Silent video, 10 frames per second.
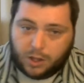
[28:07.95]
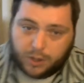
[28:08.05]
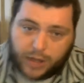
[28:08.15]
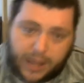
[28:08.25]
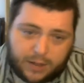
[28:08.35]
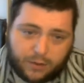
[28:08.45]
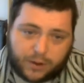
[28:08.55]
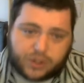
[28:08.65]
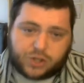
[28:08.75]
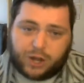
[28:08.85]

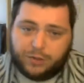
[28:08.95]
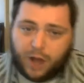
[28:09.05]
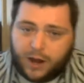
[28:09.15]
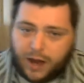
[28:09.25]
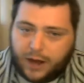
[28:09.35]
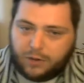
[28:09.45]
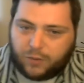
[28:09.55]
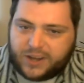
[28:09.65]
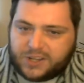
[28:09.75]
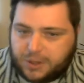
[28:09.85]
Landlords shall not
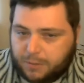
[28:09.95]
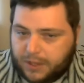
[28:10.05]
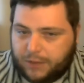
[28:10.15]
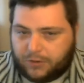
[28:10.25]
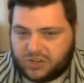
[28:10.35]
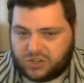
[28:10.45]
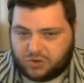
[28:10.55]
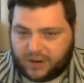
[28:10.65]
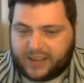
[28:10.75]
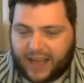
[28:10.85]
unreasonably
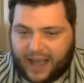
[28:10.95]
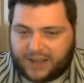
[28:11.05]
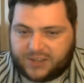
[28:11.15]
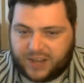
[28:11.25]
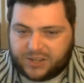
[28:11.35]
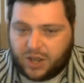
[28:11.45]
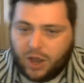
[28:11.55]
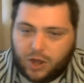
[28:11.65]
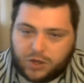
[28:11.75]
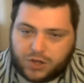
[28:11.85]
restrict
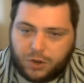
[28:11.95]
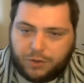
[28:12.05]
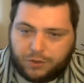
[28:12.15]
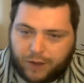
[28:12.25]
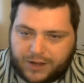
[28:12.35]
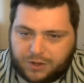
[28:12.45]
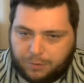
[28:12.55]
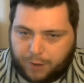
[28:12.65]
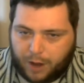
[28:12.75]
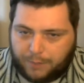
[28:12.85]
access to the rental
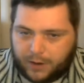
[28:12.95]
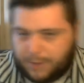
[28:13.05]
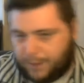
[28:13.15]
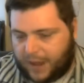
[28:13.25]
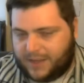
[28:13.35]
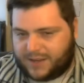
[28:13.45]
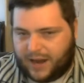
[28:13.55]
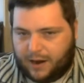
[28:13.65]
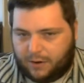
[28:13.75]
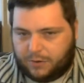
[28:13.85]
property by the
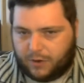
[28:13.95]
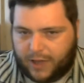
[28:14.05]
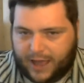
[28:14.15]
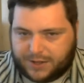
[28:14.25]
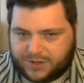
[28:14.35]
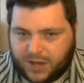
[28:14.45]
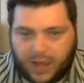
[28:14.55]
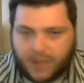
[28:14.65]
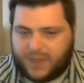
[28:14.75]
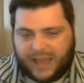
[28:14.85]
tenant or their
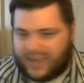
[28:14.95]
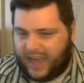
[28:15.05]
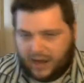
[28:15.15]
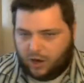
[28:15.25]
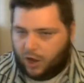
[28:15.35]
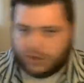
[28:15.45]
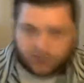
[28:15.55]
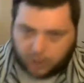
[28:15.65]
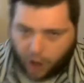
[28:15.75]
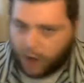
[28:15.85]
guests. They cannot
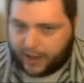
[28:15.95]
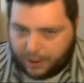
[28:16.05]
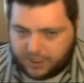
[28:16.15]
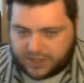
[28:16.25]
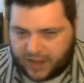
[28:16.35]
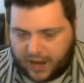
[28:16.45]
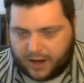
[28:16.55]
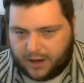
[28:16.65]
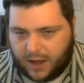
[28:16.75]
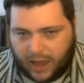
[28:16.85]
lock out the
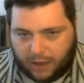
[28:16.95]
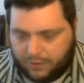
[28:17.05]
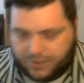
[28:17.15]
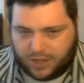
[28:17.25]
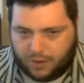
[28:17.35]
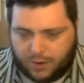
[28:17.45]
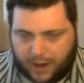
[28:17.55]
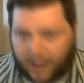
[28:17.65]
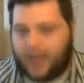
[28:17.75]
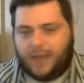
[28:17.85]
tenant out of the
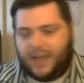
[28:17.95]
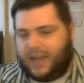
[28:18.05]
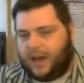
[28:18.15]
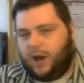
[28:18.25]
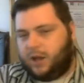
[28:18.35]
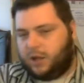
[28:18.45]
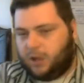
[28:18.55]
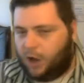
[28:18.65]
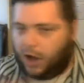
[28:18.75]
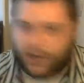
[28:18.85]
unit. They cannot
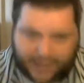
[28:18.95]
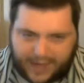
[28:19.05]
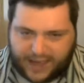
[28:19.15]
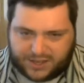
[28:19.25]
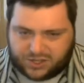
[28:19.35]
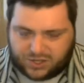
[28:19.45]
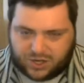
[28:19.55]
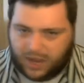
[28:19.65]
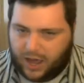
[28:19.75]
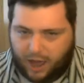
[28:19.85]
lock
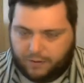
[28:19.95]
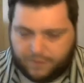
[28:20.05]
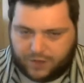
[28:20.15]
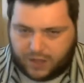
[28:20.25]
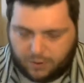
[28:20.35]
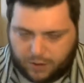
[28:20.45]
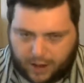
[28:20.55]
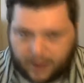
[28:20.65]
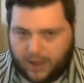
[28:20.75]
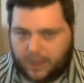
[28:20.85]
guests out of the
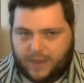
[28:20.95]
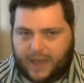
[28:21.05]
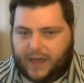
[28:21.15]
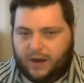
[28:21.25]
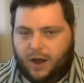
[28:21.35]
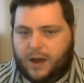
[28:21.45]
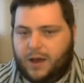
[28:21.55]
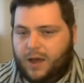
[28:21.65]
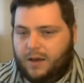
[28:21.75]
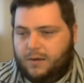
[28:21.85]
unit. They
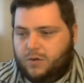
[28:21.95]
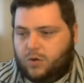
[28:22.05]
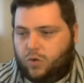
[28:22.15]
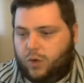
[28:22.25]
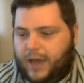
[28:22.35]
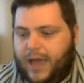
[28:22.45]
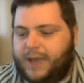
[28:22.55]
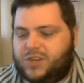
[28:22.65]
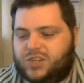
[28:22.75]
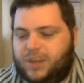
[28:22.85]
cannot
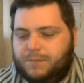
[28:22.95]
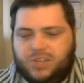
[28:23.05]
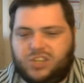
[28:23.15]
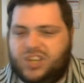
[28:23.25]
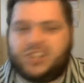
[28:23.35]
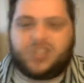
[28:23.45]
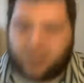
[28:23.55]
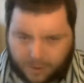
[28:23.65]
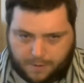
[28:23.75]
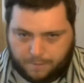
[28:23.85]
create some
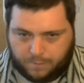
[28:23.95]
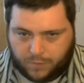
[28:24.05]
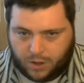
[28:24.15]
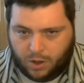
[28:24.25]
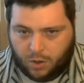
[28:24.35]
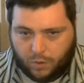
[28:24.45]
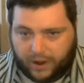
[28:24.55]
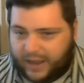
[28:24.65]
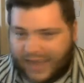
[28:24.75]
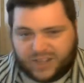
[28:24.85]
system
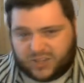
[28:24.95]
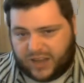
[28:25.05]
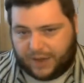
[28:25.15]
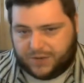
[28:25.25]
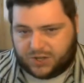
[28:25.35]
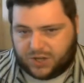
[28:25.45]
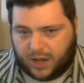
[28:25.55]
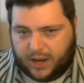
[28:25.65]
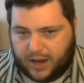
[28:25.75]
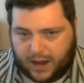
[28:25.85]
where guests have to
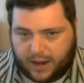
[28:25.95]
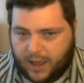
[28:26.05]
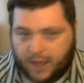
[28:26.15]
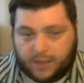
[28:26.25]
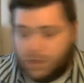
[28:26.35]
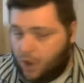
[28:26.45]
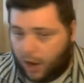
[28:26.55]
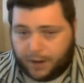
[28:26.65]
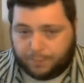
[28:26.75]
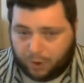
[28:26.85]
sign in.
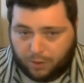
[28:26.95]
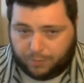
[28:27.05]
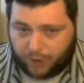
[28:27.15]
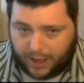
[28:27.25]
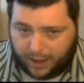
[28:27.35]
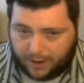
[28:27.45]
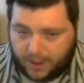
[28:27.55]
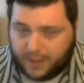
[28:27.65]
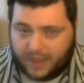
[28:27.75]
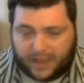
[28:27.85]
Not appropriate.
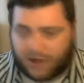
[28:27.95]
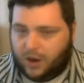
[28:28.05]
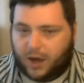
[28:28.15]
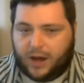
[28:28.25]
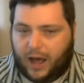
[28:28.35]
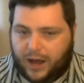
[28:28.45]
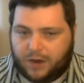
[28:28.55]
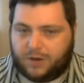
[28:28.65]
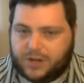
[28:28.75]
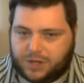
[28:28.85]
They cannot
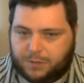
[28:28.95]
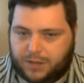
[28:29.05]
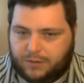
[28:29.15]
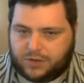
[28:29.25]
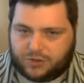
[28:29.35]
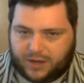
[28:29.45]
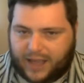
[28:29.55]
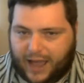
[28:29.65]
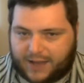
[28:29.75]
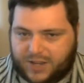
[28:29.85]
unreasonably restrict
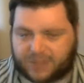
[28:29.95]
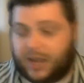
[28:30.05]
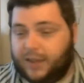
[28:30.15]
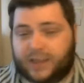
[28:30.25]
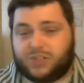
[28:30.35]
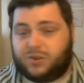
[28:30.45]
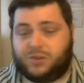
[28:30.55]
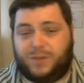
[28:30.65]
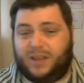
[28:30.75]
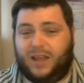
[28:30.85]
access unless there's
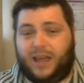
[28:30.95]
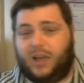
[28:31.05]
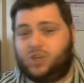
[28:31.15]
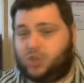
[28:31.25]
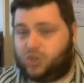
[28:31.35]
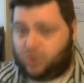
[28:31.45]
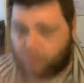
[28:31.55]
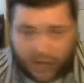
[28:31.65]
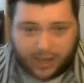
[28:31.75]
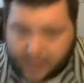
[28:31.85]
been like a
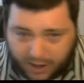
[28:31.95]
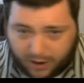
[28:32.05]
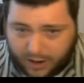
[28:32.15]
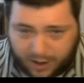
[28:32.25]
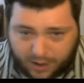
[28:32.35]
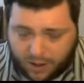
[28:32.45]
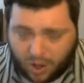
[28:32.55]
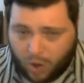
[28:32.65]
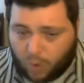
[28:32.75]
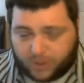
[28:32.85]
shooting in the area
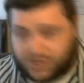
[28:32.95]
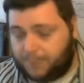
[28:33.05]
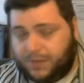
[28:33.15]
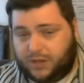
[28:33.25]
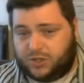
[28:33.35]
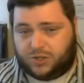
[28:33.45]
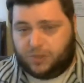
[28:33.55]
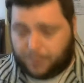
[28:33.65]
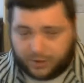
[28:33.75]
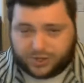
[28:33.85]
or something
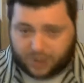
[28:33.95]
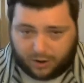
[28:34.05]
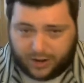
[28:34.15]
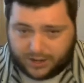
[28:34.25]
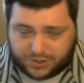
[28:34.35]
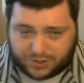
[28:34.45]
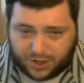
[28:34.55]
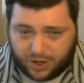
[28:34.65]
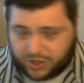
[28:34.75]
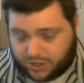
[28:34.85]
super serious,
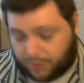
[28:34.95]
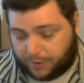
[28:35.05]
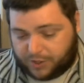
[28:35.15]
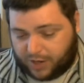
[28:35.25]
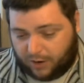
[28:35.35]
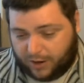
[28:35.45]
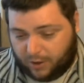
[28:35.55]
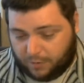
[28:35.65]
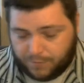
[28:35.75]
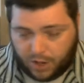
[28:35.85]
super
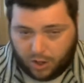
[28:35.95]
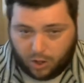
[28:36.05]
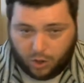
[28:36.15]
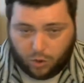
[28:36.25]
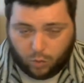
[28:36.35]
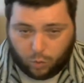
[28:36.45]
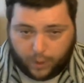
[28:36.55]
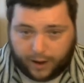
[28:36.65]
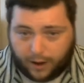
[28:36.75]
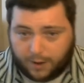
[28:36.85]
serial,
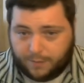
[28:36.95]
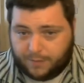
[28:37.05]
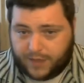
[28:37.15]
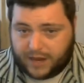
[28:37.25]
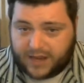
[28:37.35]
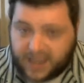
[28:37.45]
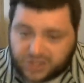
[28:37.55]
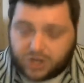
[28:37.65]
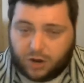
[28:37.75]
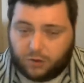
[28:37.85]
where they need
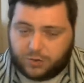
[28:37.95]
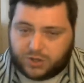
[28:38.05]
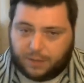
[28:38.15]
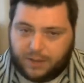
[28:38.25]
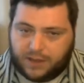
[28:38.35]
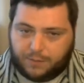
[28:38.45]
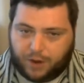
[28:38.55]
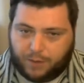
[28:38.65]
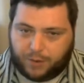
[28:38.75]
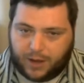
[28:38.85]
to know who's coming in the
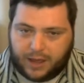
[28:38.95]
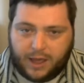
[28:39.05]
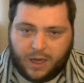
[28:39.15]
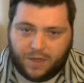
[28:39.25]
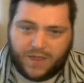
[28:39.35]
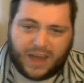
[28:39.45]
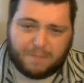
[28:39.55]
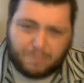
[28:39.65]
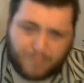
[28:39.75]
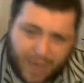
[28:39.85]
property.
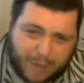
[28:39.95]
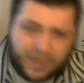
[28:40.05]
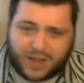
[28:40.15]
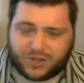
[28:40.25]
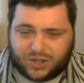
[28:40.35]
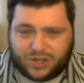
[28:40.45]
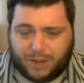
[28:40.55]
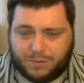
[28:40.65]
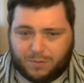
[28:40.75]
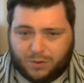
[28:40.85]
Then maybe it's
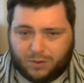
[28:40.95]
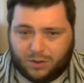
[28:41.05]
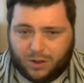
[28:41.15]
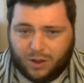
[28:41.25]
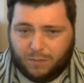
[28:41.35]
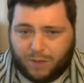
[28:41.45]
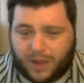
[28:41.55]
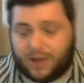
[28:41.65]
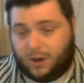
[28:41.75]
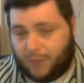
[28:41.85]
acceptable,
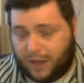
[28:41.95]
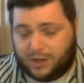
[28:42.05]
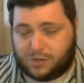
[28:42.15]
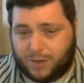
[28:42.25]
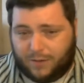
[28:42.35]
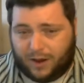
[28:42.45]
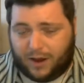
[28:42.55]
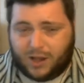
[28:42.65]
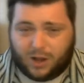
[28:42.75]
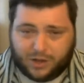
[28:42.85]
but your mileage may
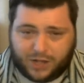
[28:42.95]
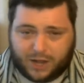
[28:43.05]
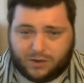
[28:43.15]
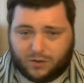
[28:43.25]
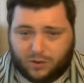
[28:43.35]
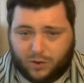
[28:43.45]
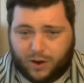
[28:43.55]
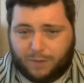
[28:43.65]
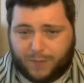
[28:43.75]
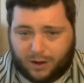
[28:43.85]
vary. Contact your
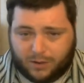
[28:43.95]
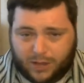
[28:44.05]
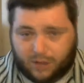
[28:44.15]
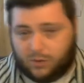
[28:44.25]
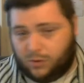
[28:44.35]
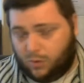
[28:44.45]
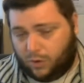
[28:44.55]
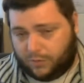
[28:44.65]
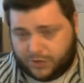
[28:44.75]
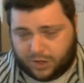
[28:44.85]
lawyer, paralegal,
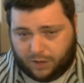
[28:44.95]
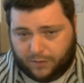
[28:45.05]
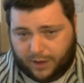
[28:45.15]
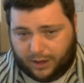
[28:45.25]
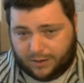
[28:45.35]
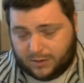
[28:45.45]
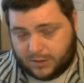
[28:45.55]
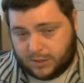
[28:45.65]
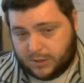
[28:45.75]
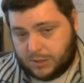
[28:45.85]
or resolve it
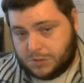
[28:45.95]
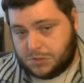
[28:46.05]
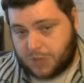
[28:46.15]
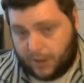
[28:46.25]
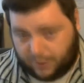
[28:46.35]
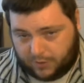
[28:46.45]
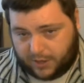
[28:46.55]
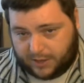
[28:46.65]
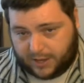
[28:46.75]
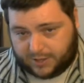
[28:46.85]
if you
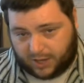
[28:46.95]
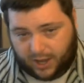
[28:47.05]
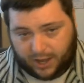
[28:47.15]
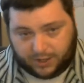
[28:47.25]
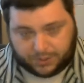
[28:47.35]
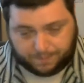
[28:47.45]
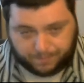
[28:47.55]
think that's the case.